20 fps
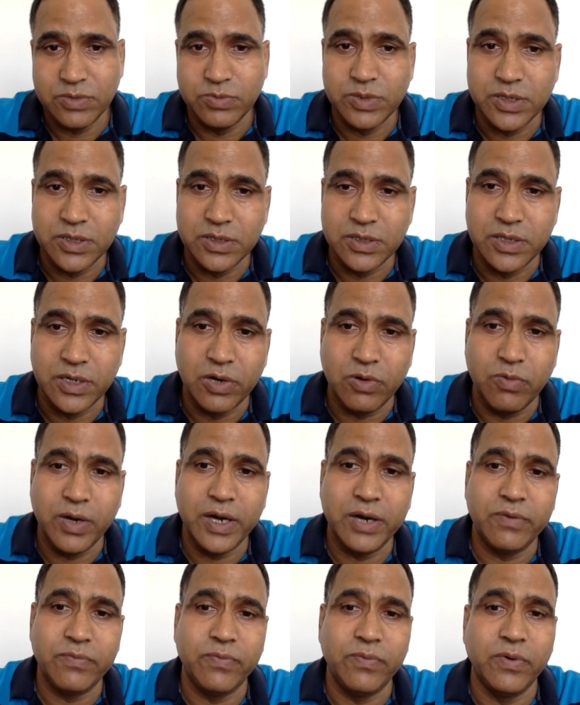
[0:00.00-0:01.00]
which is
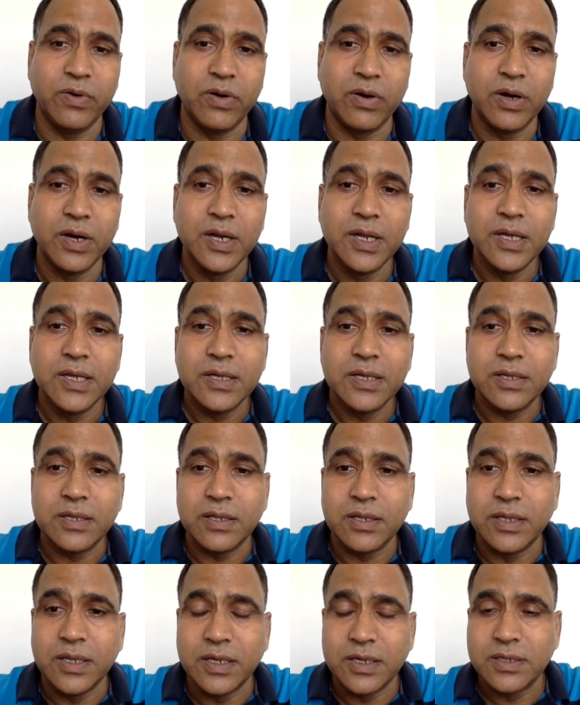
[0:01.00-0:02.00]
required for
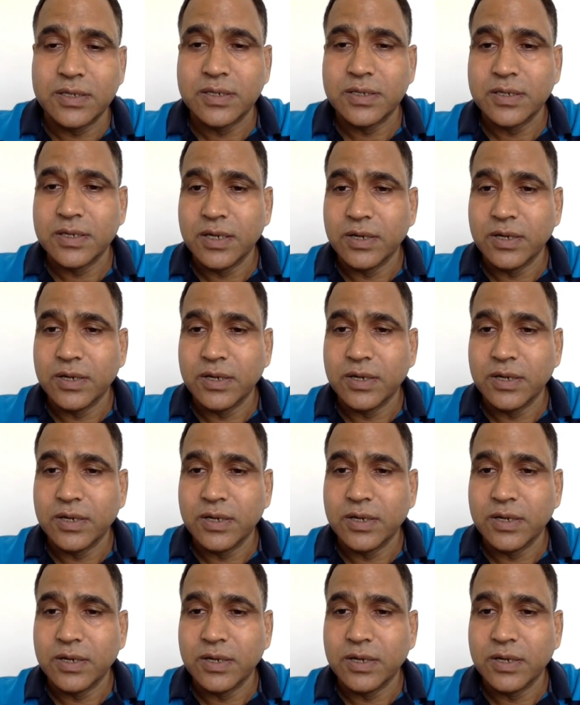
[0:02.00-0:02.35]
this,